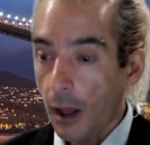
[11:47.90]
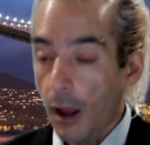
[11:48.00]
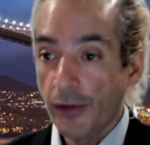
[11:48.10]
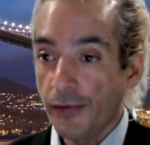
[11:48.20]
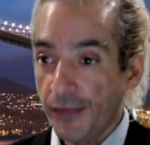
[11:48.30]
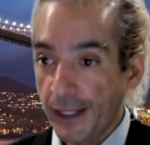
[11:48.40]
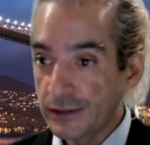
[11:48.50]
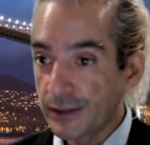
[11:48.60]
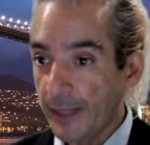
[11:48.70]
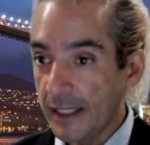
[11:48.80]
other
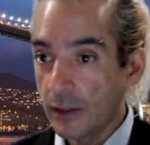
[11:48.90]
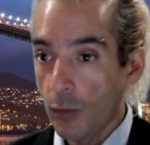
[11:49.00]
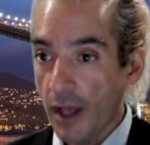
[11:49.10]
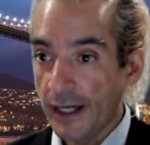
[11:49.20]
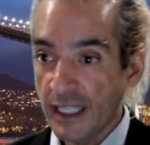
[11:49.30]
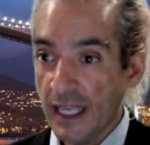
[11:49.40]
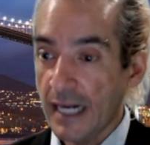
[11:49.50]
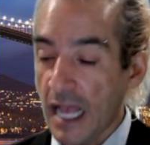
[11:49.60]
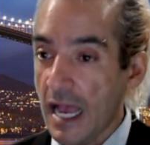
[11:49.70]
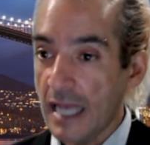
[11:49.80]
things that make you want to
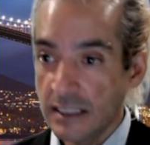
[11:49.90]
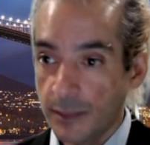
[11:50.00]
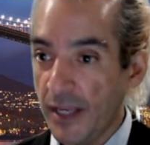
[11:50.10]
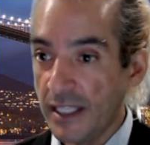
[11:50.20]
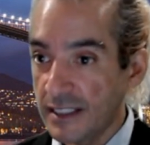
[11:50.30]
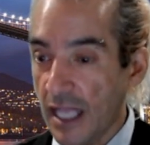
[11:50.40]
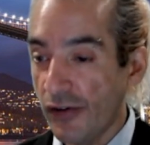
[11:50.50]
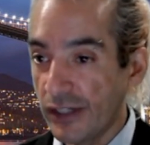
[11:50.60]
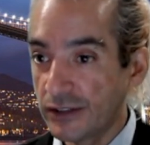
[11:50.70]
get high, space out,